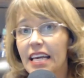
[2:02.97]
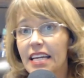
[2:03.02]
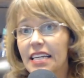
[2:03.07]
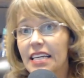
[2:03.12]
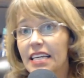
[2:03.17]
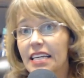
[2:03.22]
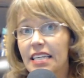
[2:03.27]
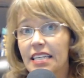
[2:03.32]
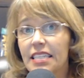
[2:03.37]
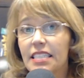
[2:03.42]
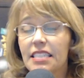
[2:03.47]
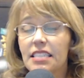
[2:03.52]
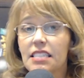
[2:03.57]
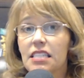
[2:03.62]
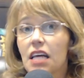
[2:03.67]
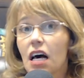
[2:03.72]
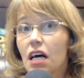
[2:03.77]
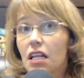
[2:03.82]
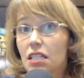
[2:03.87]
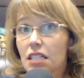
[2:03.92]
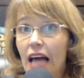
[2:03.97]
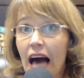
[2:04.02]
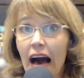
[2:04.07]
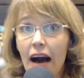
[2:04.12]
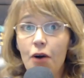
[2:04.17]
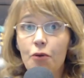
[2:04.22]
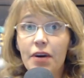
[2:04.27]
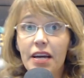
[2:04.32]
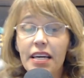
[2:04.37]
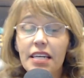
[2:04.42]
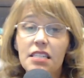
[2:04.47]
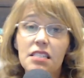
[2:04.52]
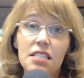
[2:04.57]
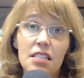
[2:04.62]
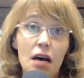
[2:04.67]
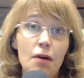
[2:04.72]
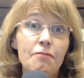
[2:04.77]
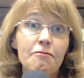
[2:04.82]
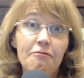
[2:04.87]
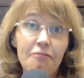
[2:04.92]
It is allowing
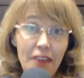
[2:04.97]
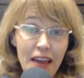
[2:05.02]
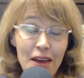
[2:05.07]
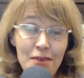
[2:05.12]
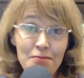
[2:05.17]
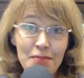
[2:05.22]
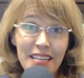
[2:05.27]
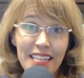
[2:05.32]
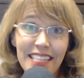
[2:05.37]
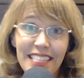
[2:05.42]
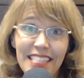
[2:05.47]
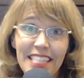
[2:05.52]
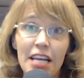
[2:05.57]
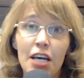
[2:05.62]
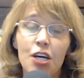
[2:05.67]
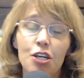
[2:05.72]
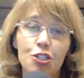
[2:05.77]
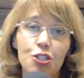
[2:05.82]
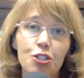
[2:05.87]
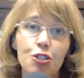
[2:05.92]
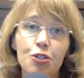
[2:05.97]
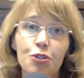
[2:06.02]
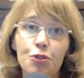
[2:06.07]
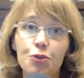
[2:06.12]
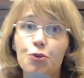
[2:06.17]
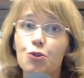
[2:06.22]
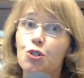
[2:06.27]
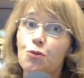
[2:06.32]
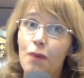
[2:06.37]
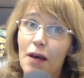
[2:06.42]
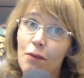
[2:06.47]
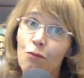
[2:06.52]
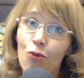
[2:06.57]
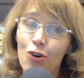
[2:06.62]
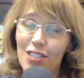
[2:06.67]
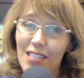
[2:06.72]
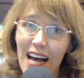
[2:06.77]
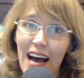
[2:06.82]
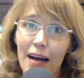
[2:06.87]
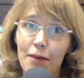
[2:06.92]
some families to spend
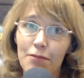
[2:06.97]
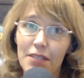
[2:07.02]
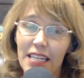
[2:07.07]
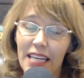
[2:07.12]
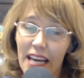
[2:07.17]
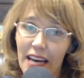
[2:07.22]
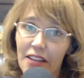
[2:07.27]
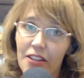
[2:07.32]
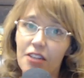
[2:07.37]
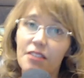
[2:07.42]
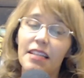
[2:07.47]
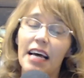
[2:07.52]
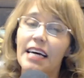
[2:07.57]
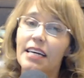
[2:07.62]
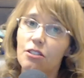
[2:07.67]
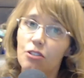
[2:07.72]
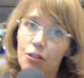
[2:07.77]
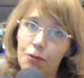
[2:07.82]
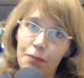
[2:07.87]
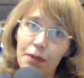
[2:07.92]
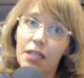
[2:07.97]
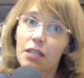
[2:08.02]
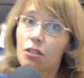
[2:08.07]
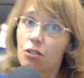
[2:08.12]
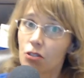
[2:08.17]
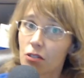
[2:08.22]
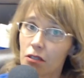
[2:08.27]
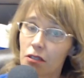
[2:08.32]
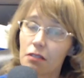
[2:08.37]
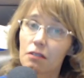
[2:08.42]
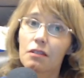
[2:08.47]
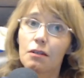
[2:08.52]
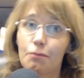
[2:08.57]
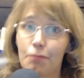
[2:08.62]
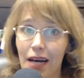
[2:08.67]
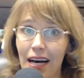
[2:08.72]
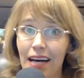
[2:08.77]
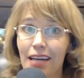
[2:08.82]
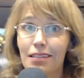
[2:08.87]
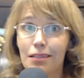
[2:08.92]
more time together. That could be a good or a
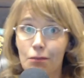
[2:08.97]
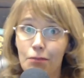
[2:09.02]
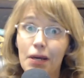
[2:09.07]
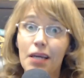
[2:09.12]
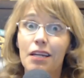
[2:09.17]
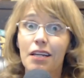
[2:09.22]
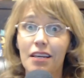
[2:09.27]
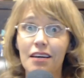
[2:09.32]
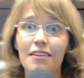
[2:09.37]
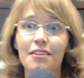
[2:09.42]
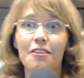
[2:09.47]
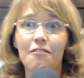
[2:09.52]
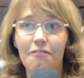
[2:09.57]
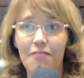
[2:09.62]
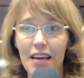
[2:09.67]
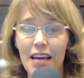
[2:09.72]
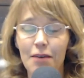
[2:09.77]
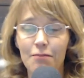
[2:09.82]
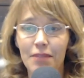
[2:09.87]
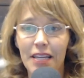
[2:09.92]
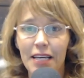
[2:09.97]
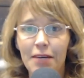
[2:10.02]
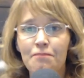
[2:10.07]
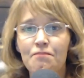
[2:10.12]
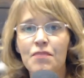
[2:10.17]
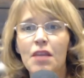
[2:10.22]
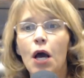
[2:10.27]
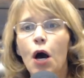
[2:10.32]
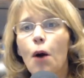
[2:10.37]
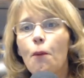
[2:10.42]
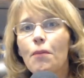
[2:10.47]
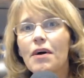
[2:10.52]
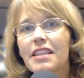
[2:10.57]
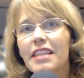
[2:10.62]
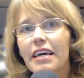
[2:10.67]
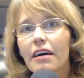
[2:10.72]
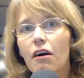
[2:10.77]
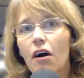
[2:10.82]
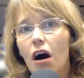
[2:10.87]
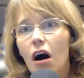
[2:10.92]
bad, depending on the family.
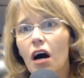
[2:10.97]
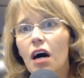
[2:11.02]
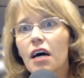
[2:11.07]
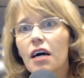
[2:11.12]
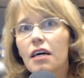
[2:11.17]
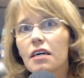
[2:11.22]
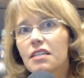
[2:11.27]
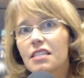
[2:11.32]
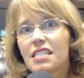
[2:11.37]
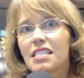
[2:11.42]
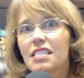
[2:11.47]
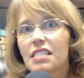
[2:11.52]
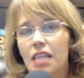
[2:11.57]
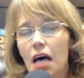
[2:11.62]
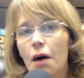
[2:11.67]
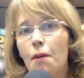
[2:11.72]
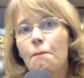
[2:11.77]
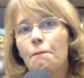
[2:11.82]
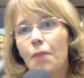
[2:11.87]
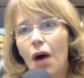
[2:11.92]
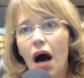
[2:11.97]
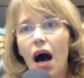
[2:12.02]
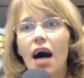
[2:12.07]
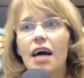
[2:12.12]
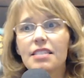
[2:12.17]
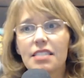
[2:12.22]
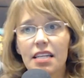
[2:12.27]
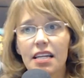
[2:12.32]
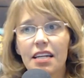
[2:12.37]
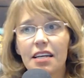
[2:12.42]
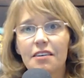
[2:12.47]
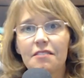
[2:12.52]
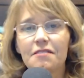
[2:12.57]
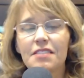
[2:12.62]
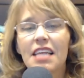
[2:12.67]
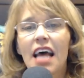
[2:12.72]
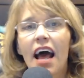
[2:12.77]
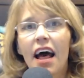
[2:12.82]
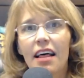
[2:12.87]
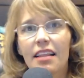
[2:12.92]
But there are some
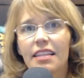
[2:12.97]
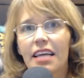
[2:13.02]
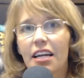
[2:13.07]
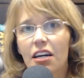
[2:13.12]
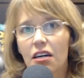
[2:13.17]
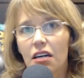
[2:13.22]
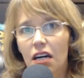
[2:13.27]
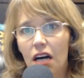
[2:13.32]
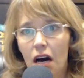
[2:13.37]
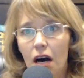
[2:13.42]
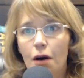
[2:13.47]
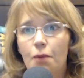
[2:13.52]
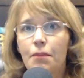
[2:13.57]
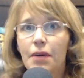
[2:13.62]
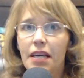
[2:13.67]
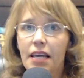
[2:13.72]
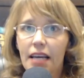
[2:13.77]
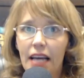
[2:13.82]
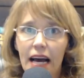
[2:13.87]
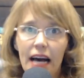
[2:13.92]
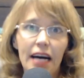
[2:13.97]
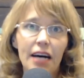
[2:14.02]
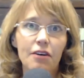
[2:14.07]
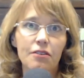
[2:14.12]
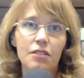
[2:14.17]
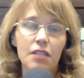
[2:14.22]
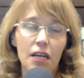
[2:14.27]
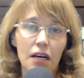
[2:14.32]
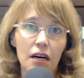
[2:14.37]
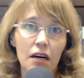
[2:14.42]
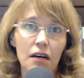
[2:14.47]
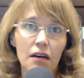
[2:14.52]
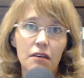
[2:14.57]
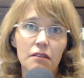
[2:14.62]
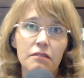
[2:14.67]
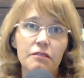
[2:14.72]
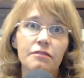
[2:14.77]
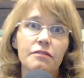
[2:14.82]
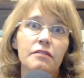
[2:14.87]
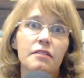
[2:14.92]
positives that are coming out
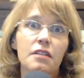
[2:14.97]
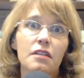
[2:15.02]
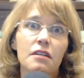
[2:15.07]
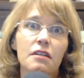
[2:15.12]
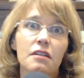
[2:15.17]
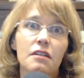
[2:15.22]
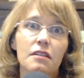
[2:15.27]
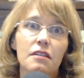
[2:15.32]
of